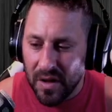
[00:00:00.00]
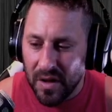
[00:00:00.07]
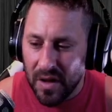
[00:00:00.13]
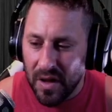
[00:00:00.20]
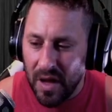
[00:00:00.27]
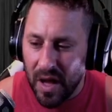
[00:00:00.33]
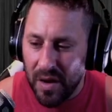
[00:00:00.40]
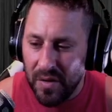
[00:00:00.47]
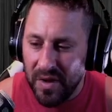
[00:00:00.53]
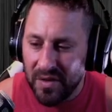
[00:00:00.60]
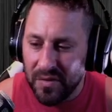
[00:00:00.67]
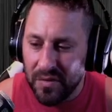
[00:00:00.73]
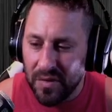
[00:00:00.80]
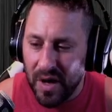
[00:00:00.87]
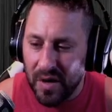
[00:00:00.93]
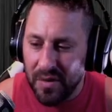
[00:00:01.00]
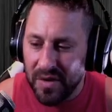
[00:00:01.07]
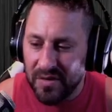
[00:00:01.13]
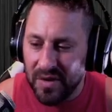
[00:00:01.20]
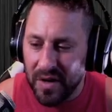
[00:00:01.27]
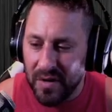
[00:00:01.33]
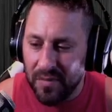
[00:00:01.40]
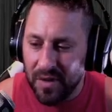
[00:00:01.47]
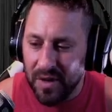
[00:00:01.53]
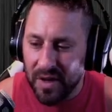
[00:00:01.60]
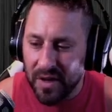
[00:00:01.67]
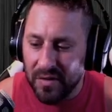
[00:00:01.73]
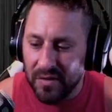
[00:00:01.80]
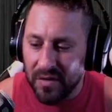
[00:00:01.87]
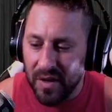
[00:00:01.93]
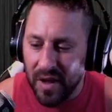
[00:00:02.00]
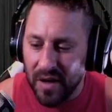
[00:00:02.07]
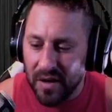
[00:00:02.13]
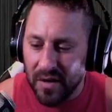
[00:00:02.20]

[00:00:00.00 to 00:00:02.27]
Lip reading: How do I send him a link to that?